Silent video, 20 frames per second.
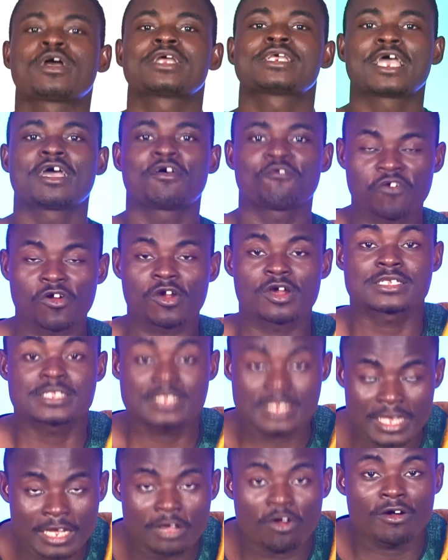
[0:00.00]
woye
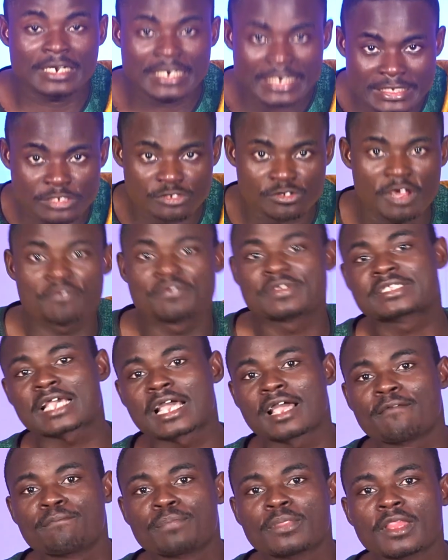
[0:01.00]
forensic audit no bi
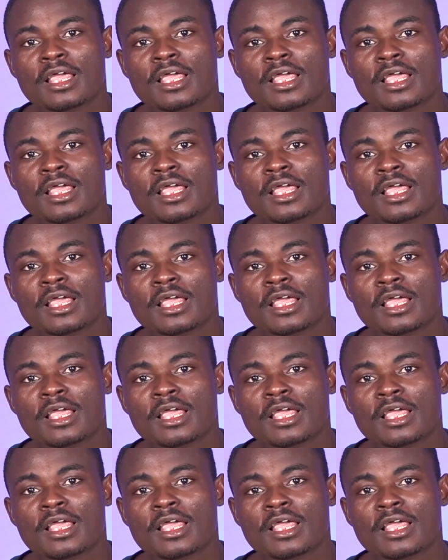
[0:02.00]
se